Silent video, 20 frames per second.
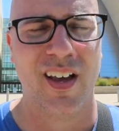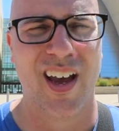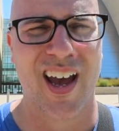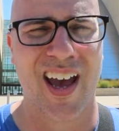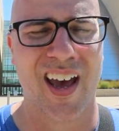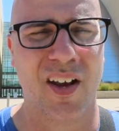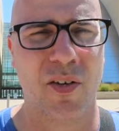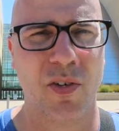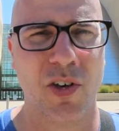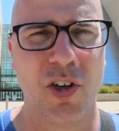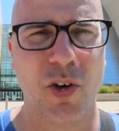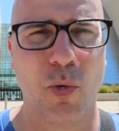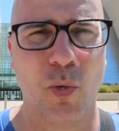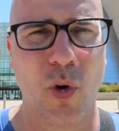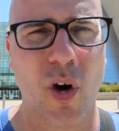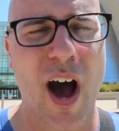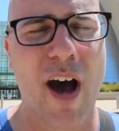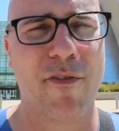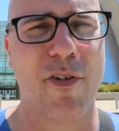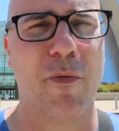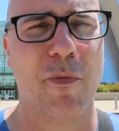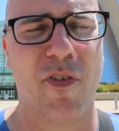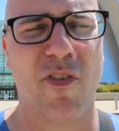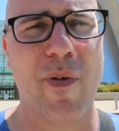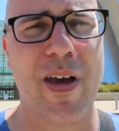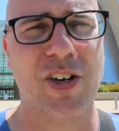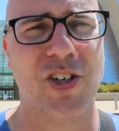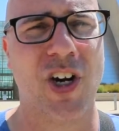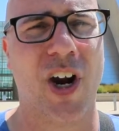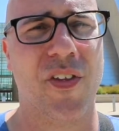and you, we'll have
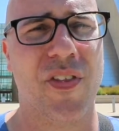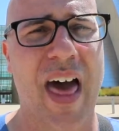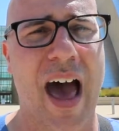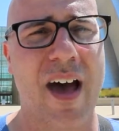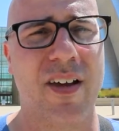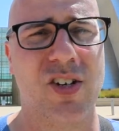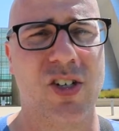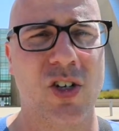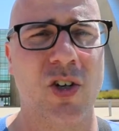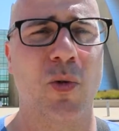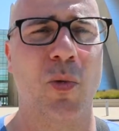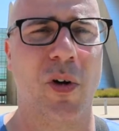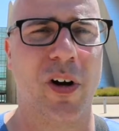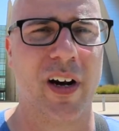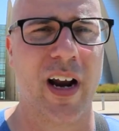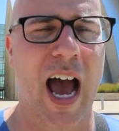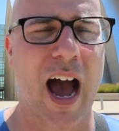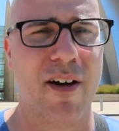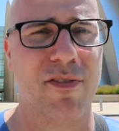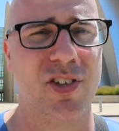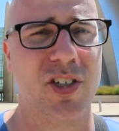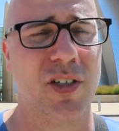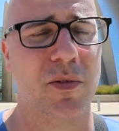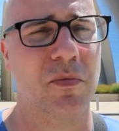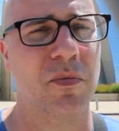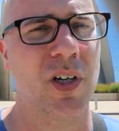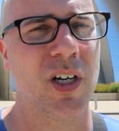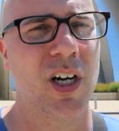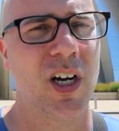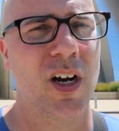information on that soon. We're going to have
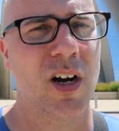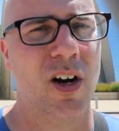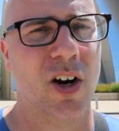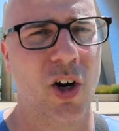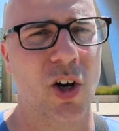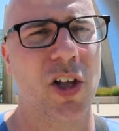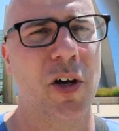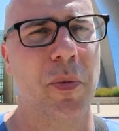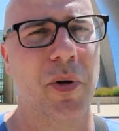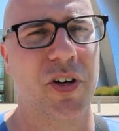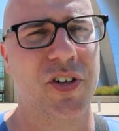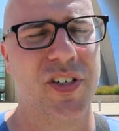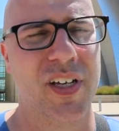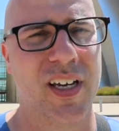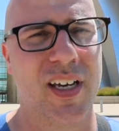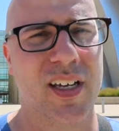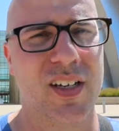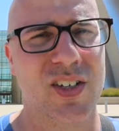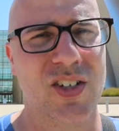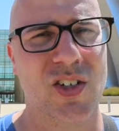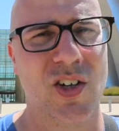some early bird tickets.